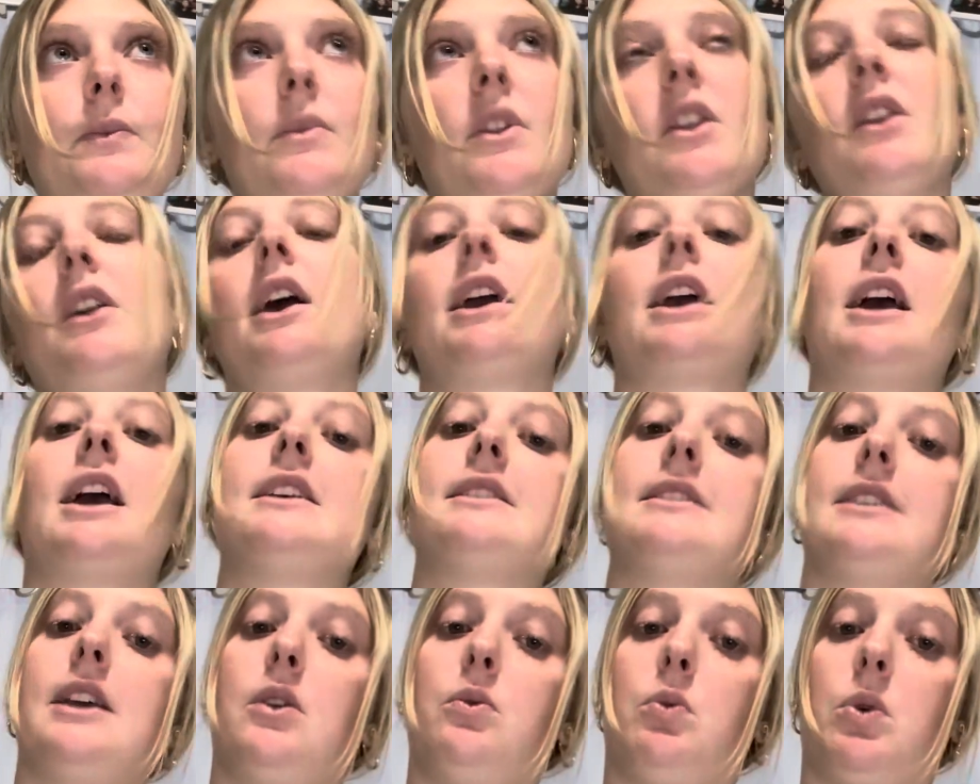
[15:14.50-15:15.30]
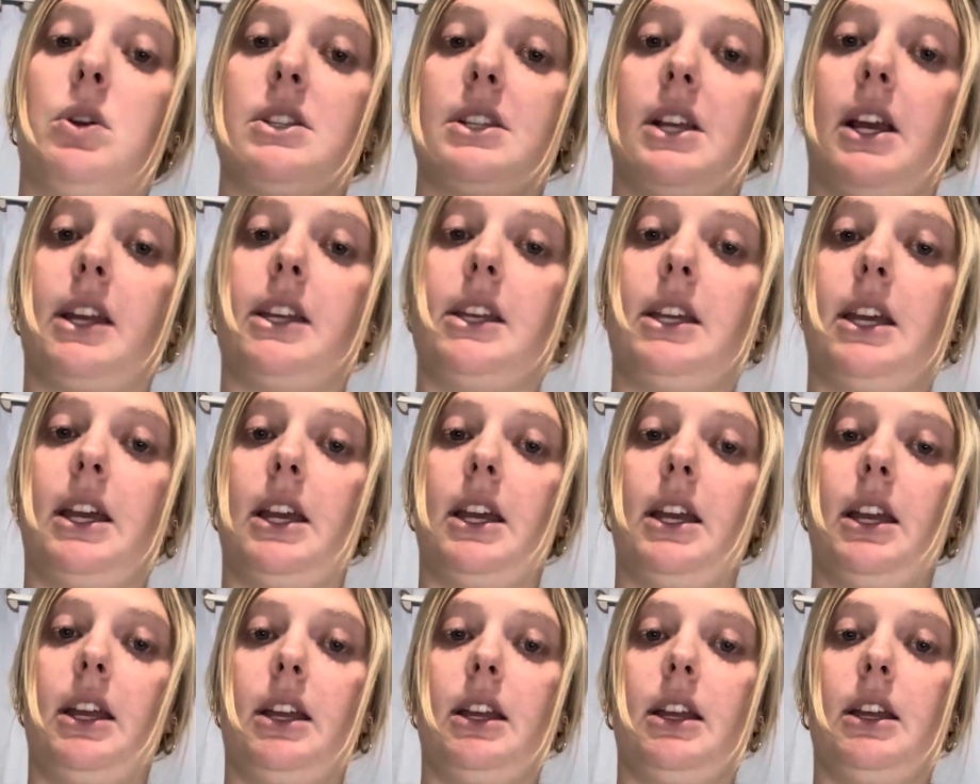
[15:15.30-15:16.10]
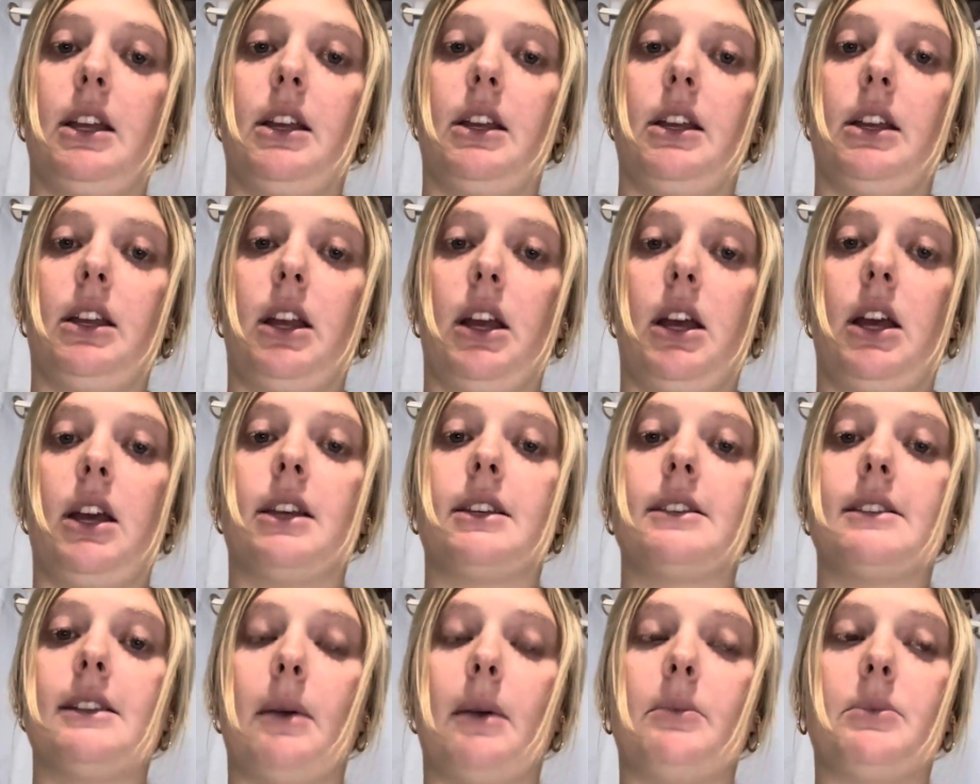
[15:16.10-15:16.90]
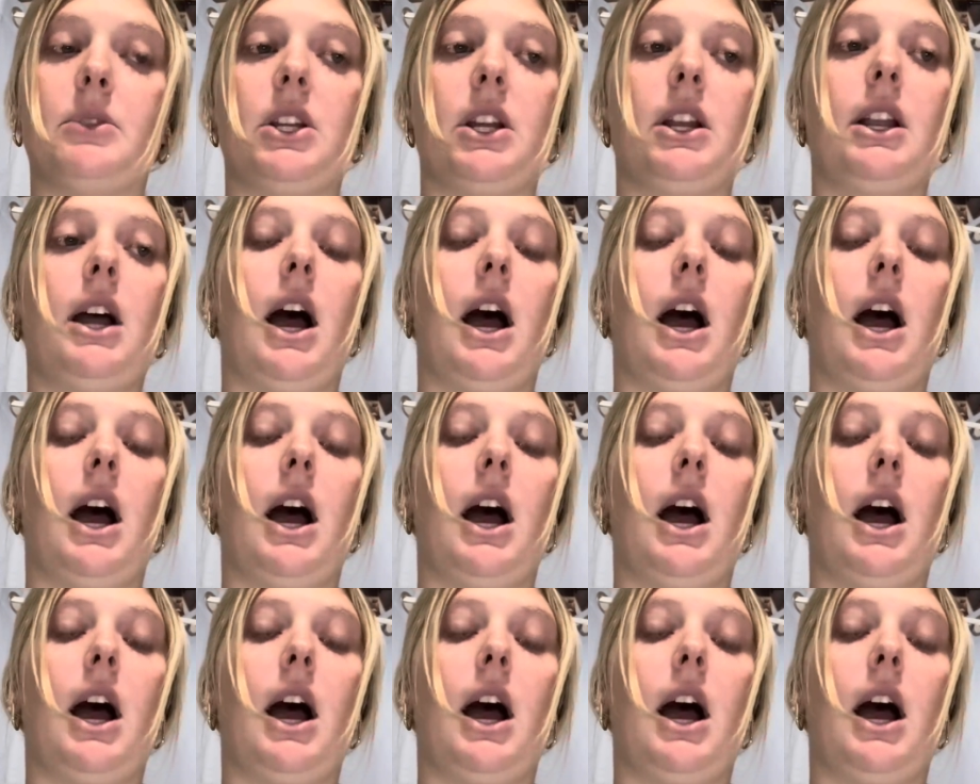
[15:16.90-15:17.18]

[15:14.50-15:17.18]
like I said, once I get accepted,